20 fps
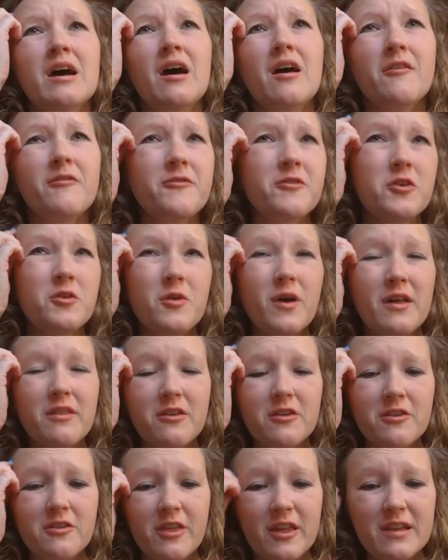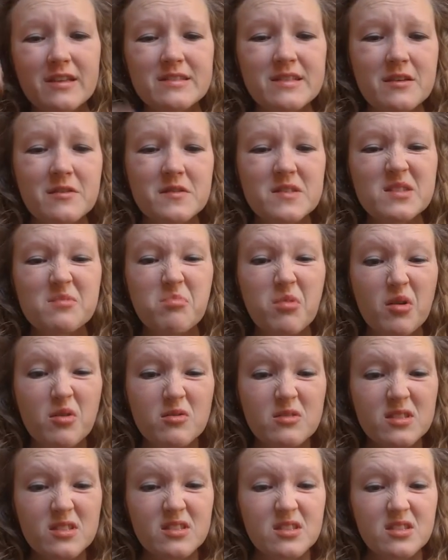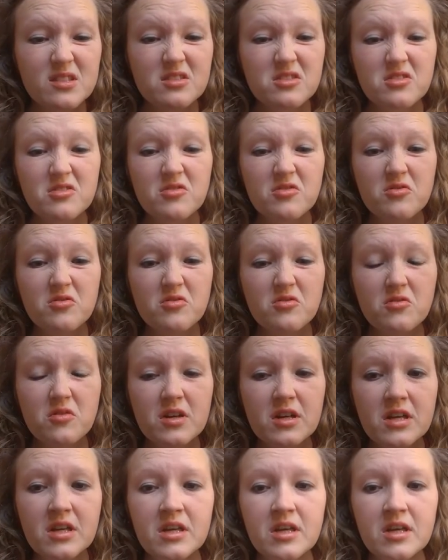a few other things I was supposed to do,